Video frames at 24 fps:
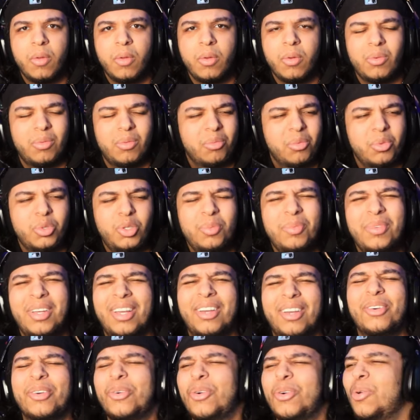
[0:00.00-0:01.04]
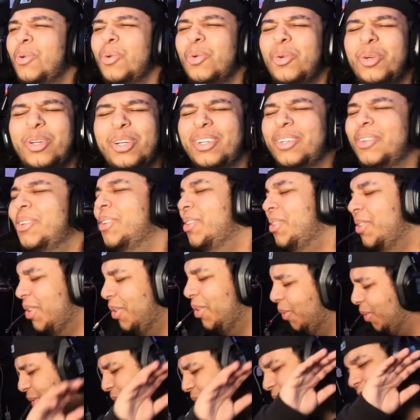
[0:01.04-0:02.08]
What you mean? Whoa.
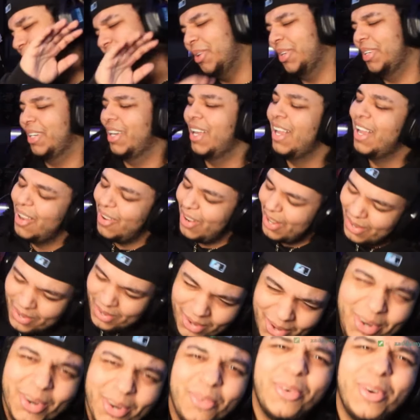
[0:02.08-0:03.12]
Wait, hold on. Wait.